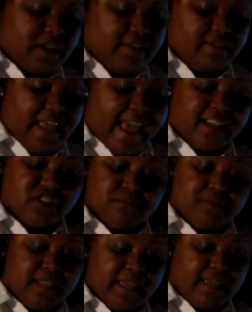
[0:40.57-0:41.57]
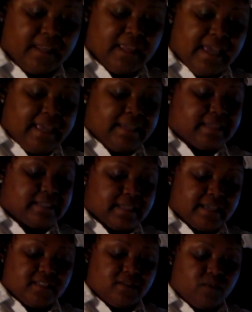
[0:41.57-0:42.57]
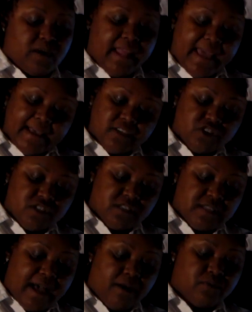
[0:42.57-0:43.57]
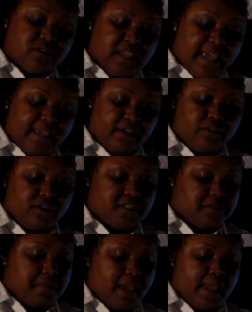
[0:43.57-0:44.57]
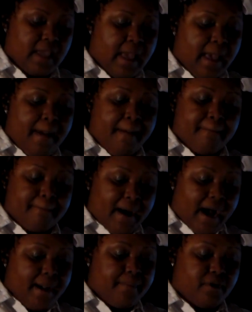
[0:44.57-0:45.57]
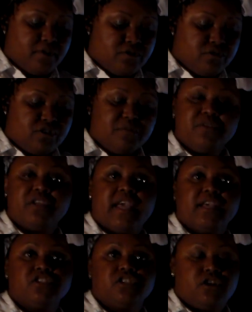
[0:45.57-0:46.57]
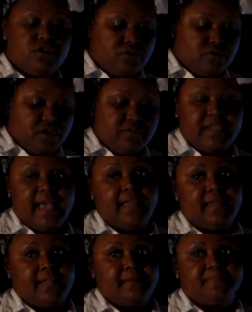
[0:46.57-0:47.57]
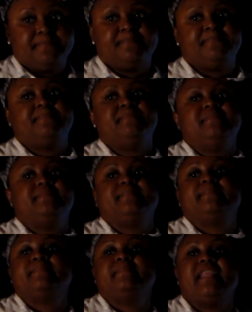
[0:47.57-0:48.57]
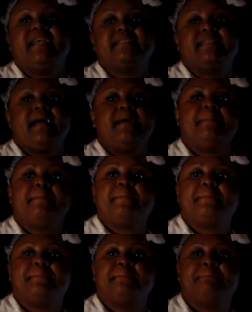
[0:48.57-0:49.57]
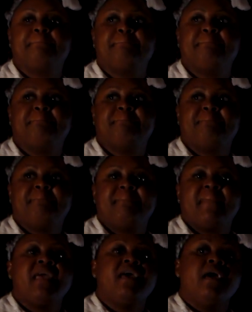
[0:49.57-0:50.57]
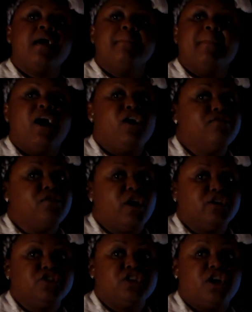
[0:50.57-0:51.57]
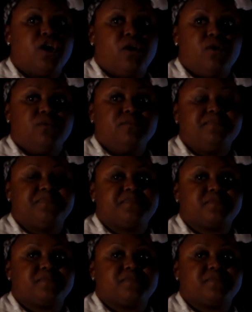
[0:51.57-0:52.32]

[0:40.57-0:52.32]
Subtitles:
going to give an action plan discussing what actions I will take in order to make my personal communication goals a reality. Next slide. My overarching goal,